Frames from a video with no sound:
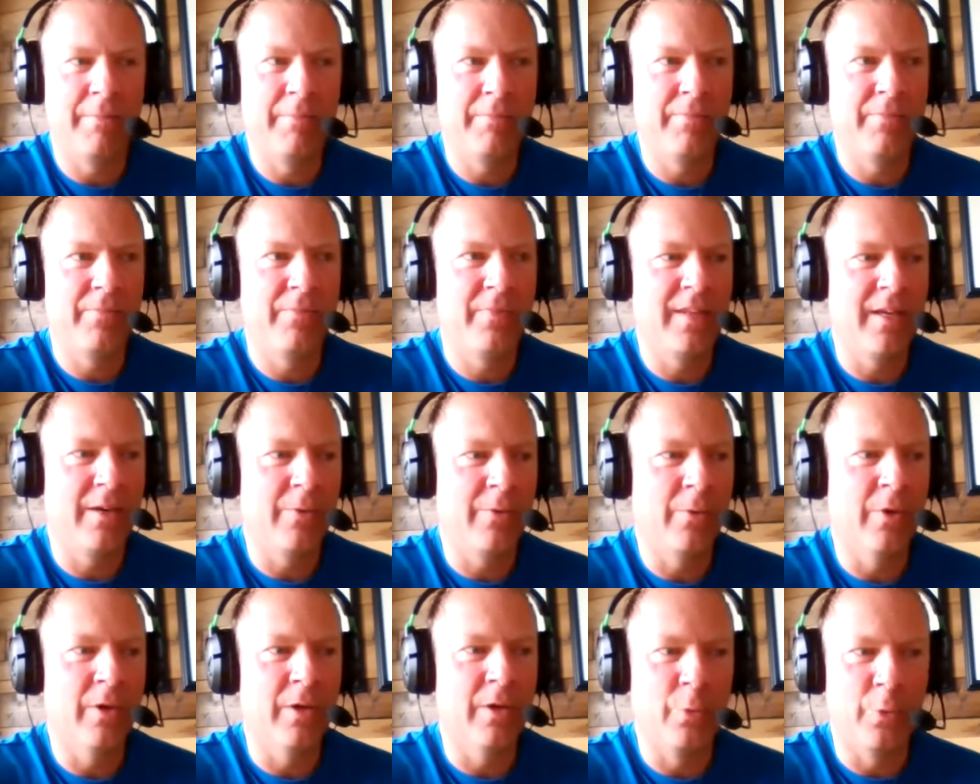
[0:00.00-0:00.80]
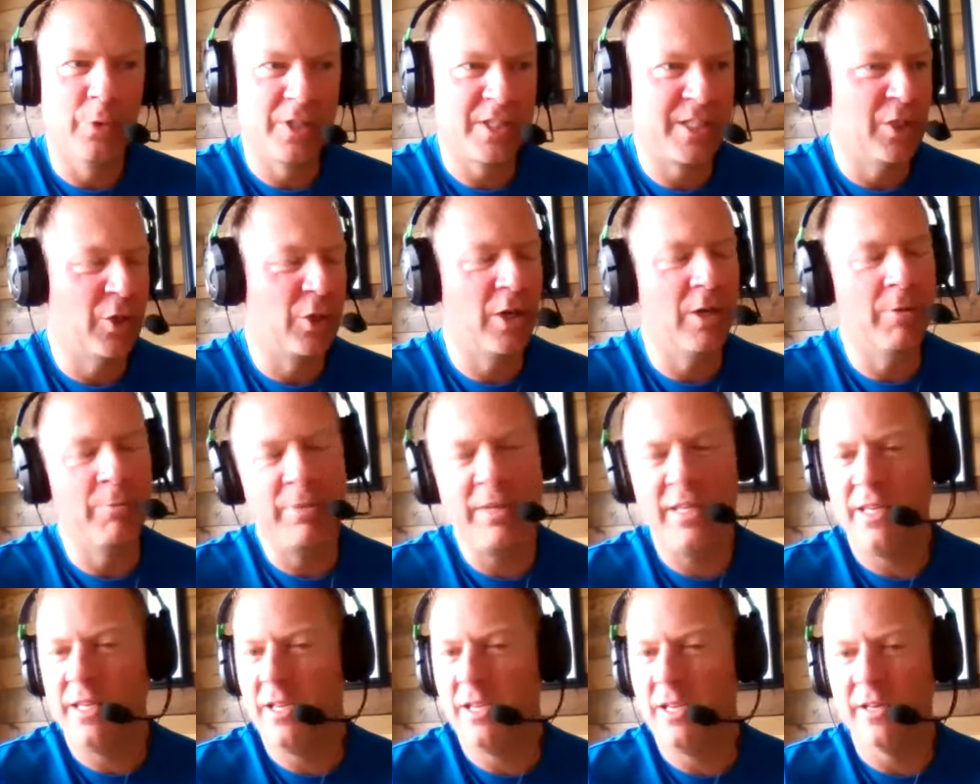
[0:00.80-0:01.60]
that we're still going to be
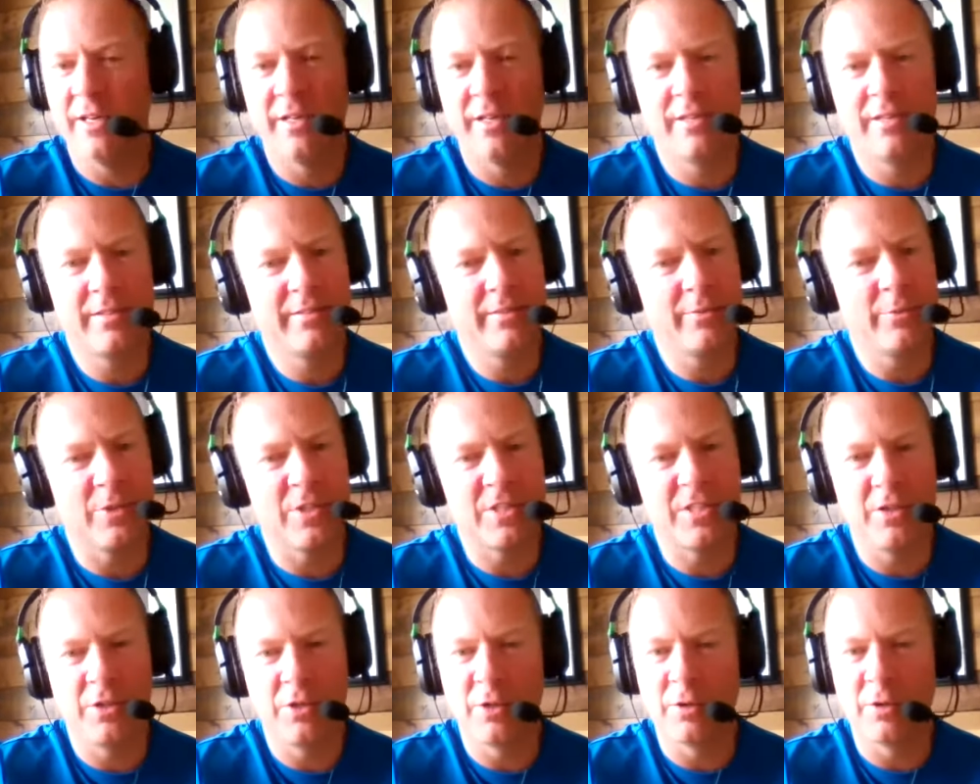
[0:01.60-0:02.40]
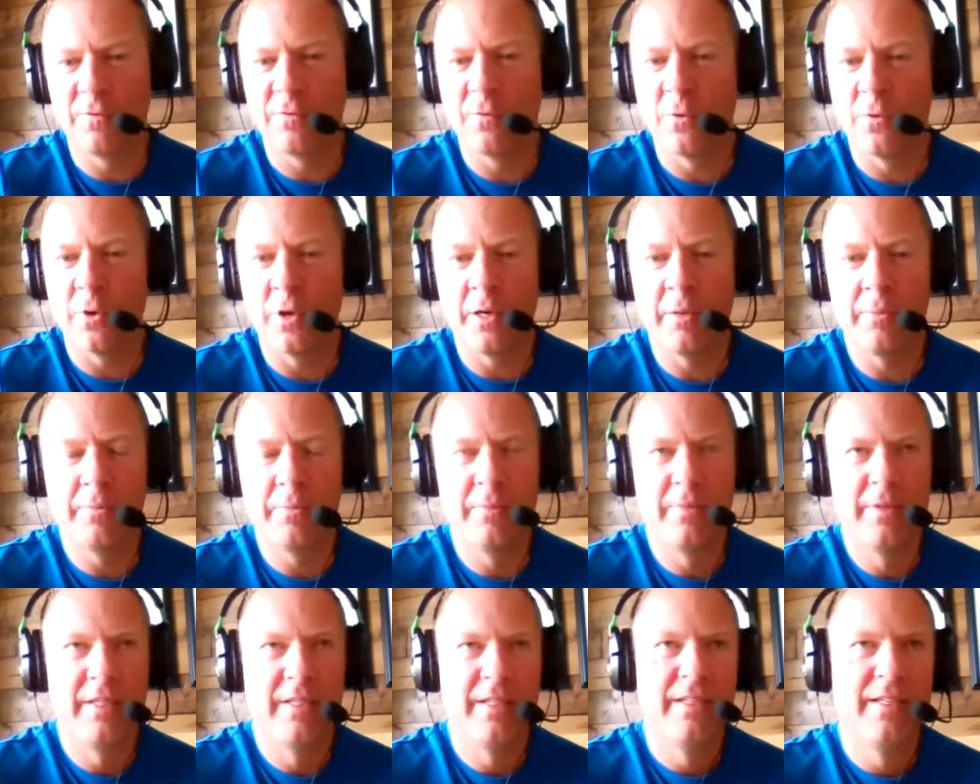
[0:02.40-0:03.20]
here. We're still here for them.
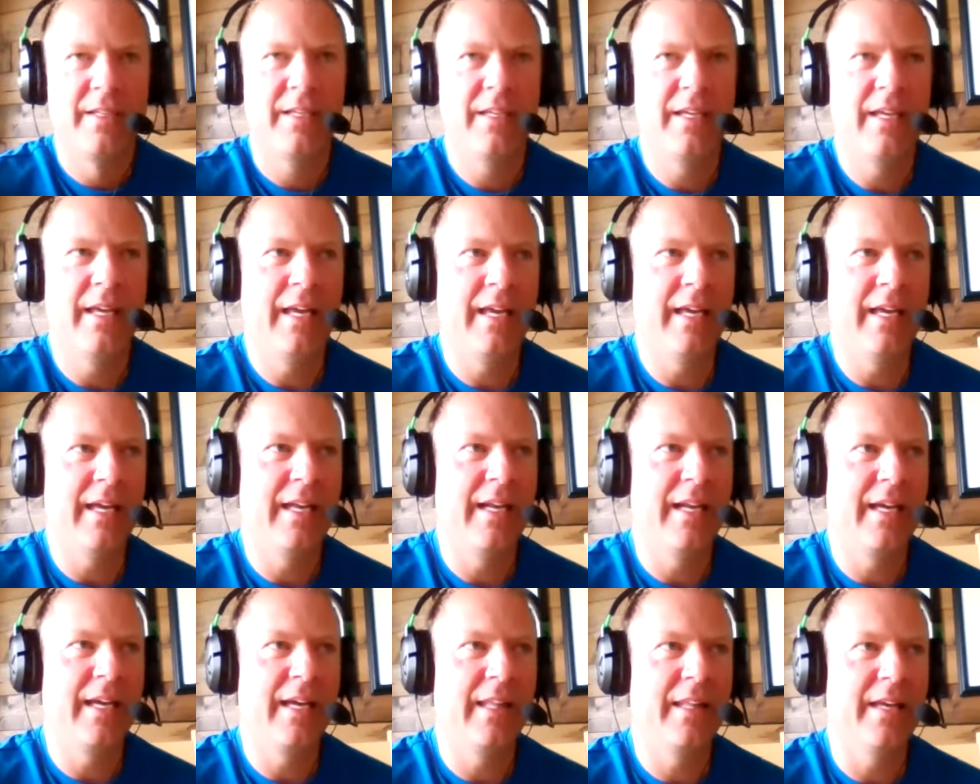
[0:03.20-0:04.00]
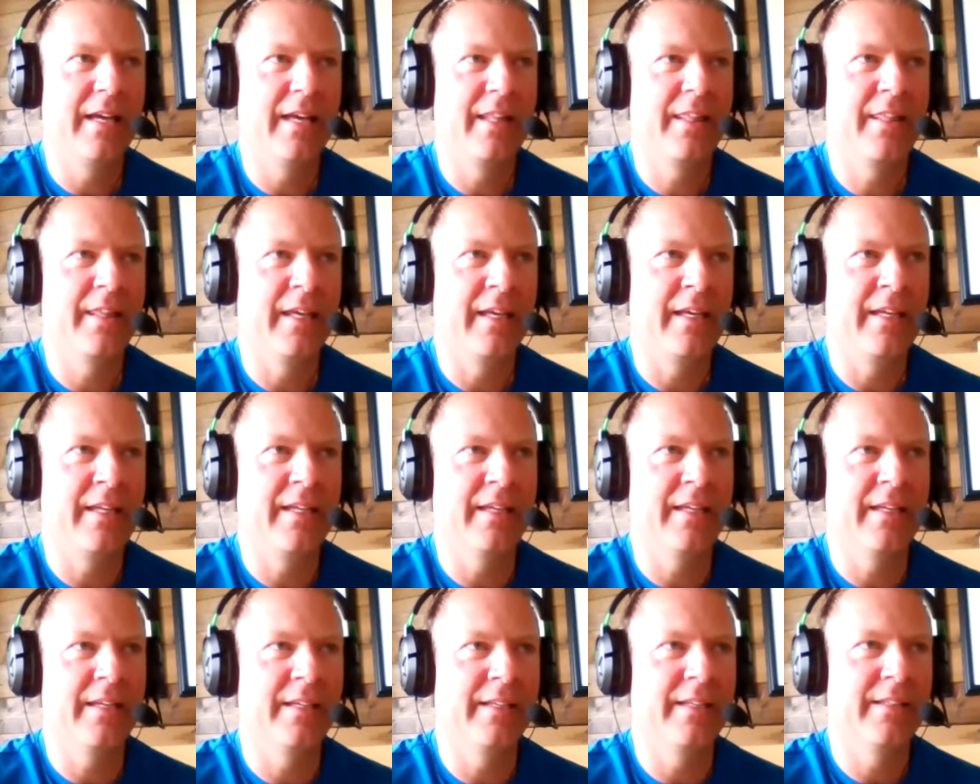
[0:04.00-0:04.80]
And I think,
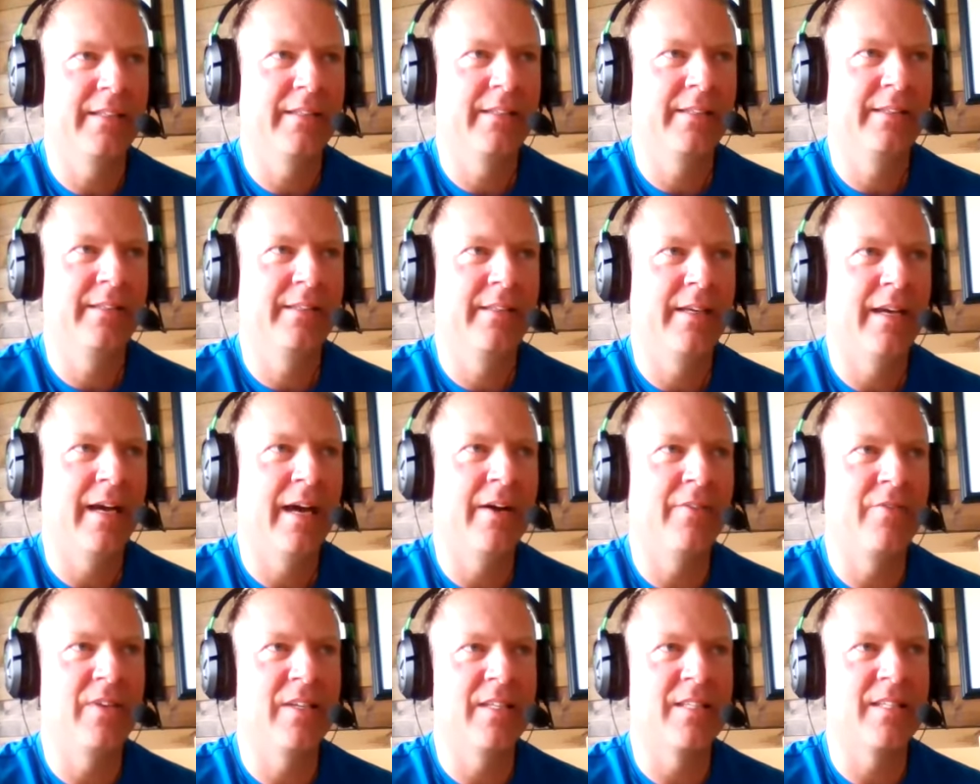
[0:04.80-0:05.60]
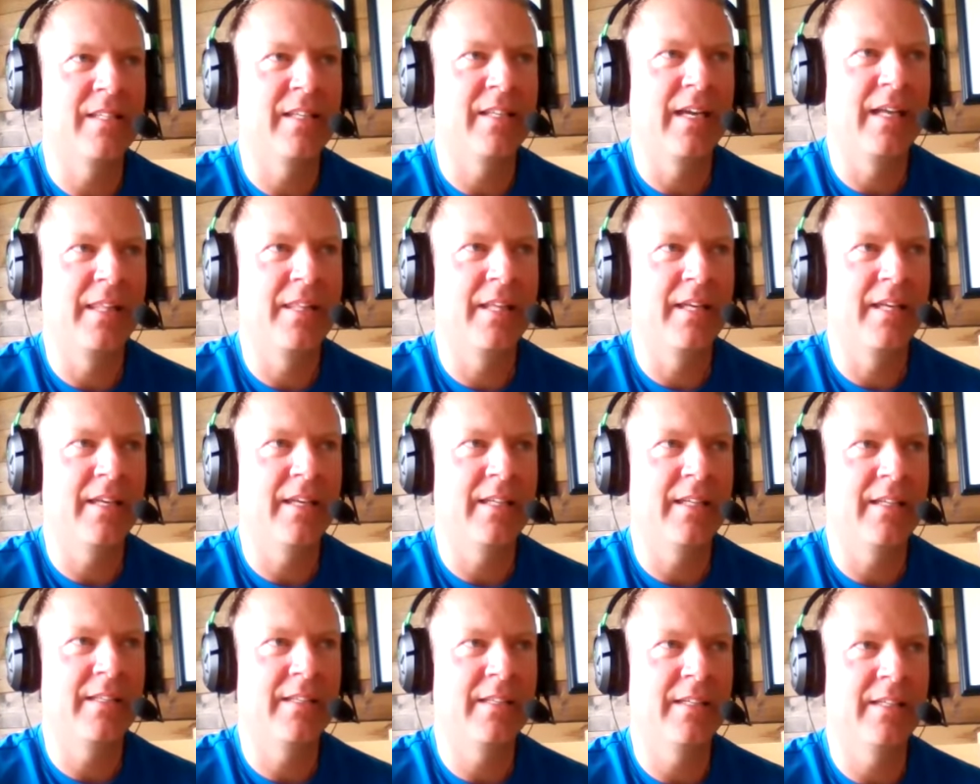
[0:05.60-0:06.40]
obviously, I think
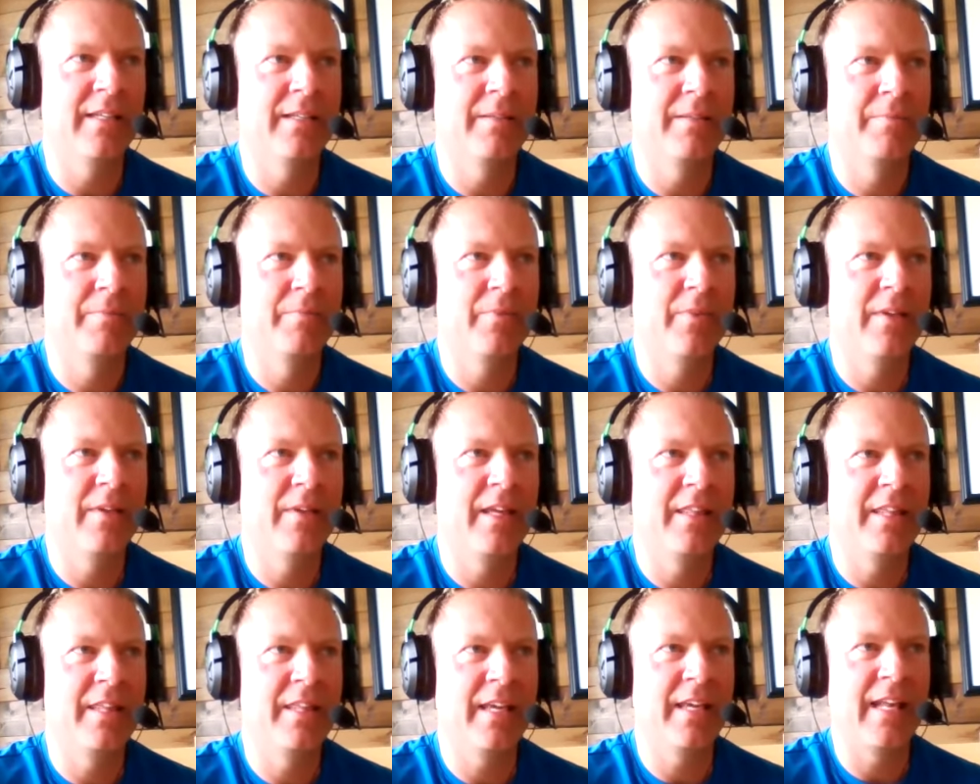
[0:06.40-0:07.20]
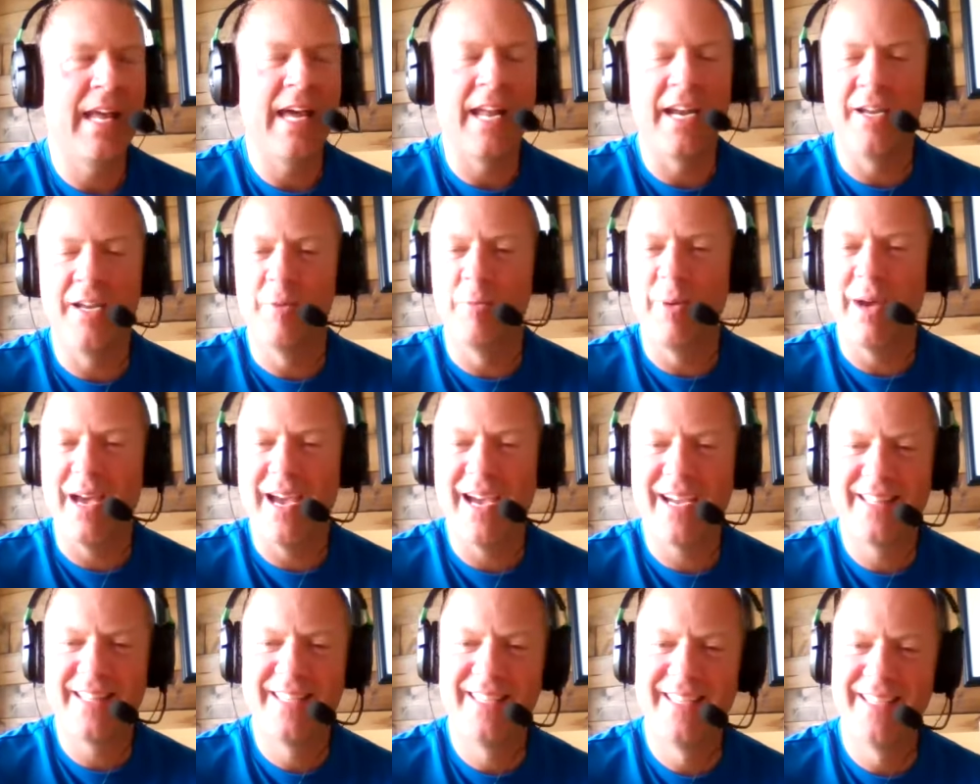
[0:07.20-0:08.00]
it had an
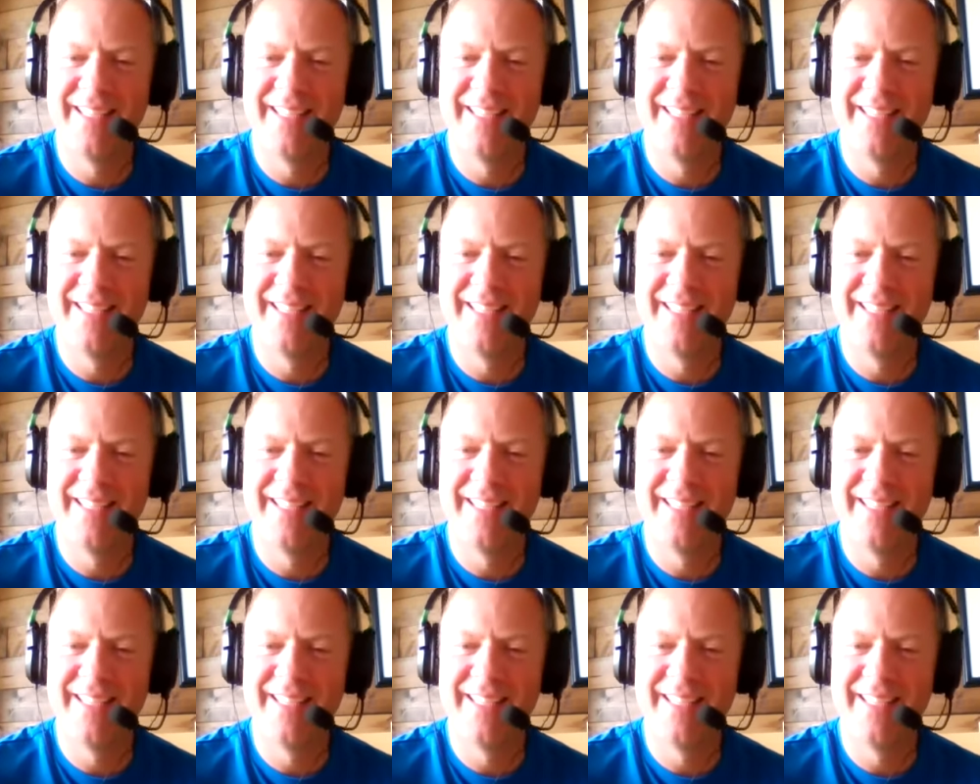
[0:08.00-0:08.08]
impact.